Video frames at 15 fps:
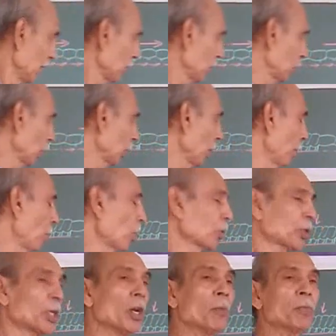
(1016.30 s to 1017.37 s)
So the
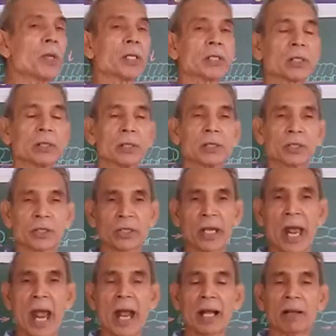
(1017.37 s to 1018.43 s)
motion of the
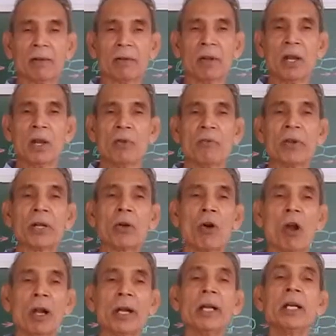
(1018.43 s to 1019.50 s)
snake we
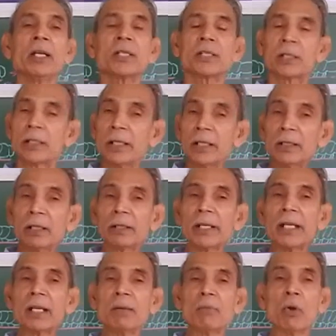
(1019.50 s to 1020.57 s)
call
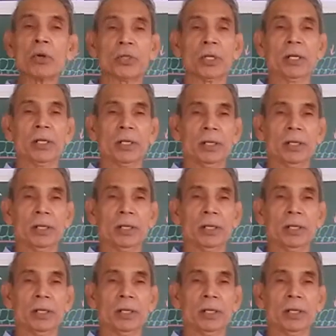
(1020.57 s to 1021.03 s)
slithering motion.